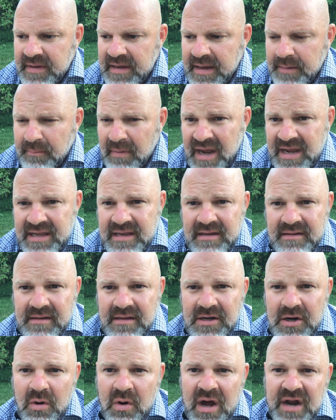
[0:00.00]
And Mike,
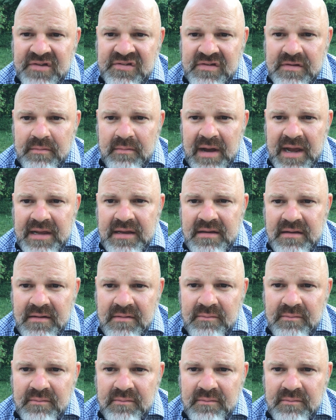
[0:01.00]
honestly, Mike